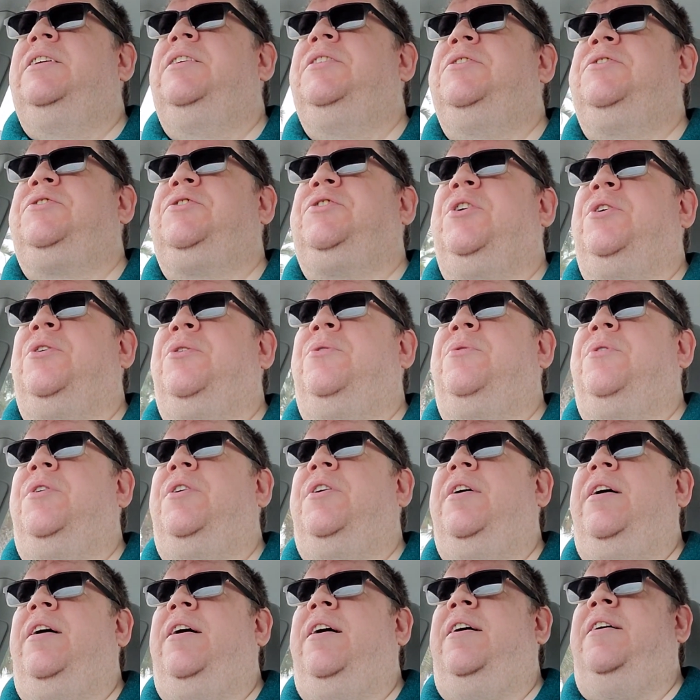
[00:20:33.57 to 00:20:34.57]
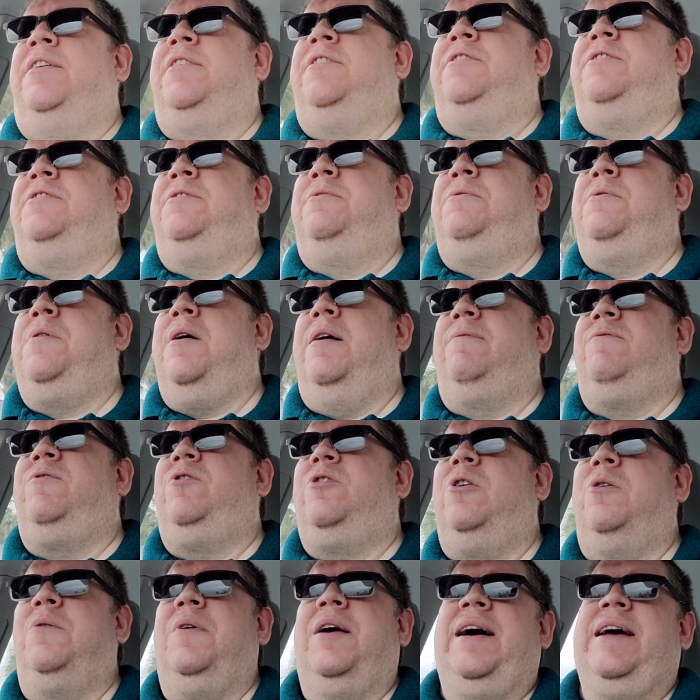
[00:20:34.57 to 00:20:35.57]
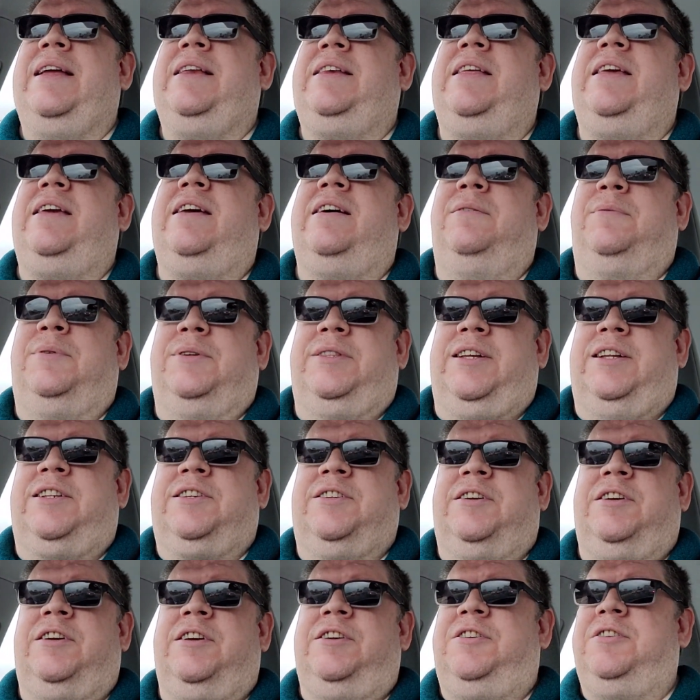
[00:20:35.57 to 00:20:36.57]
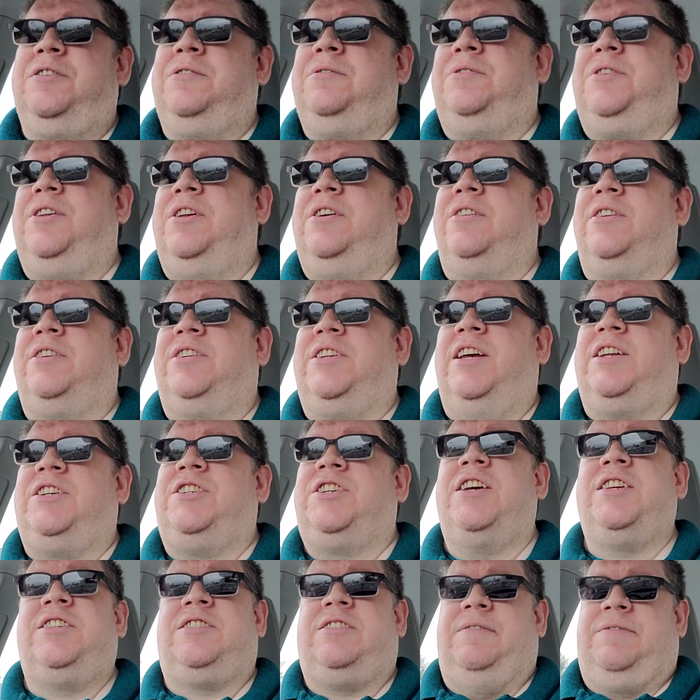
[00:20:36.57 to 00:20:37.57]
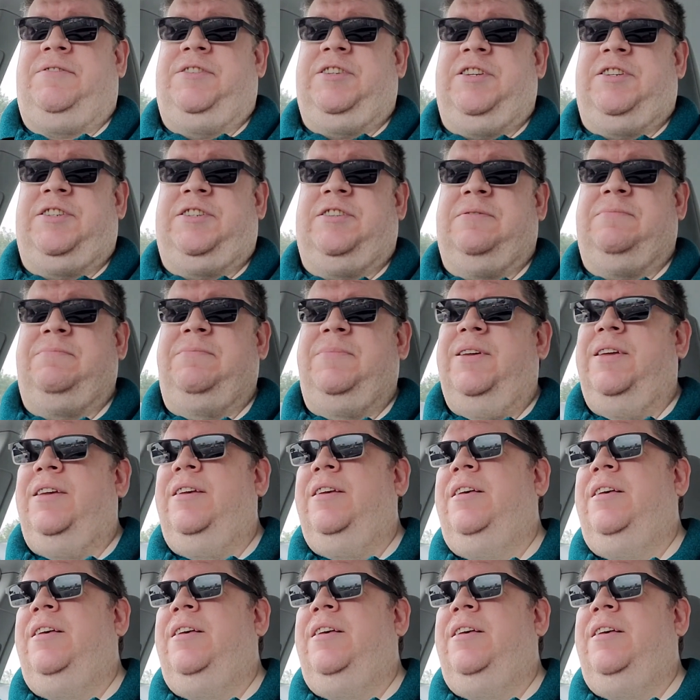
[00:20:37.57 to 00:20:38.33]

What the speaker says: So you have no idea what that's going to do to your digestive system,